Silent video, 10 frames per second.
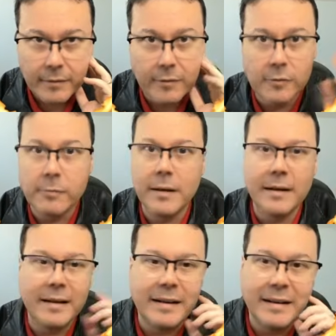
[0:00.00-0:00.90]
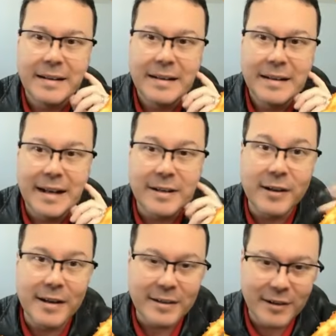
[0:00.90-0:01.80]
Oh, I
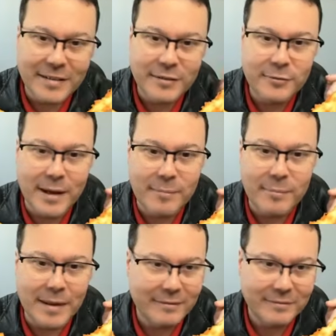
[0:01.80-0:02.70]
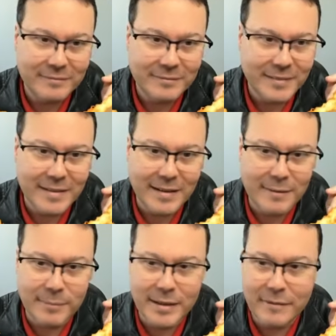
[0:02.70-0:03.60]
got another swamp, man. It's
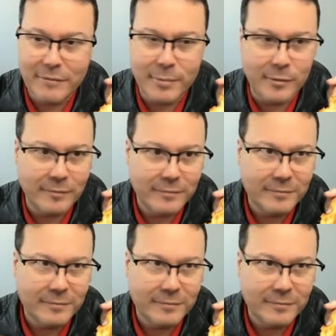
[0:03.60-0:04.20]
unbelievable.